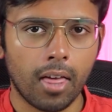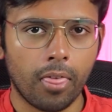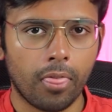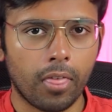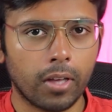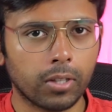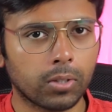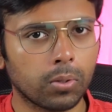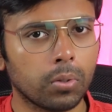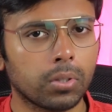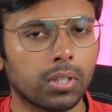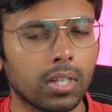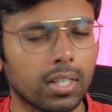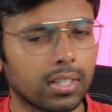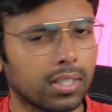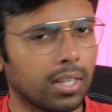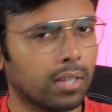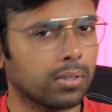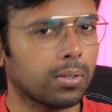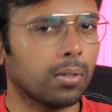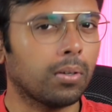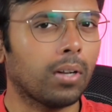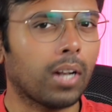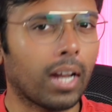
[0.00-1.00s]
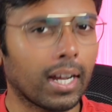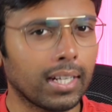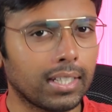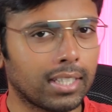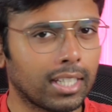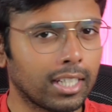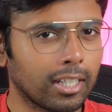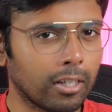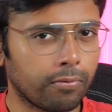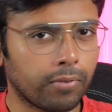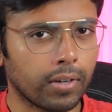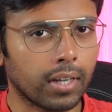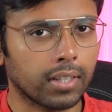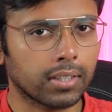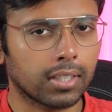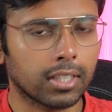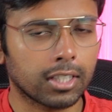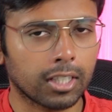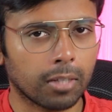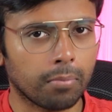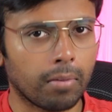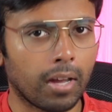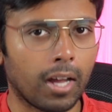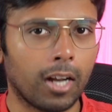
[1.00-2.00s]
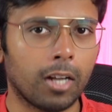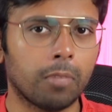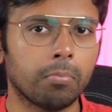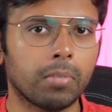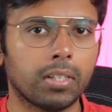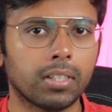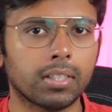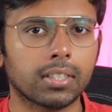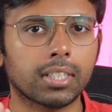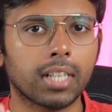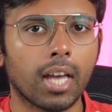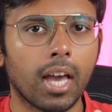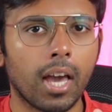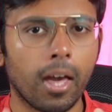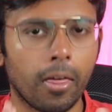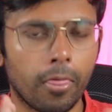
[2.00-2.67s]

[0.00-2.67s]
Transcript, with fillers: There's also a subtle lighting effect to some elements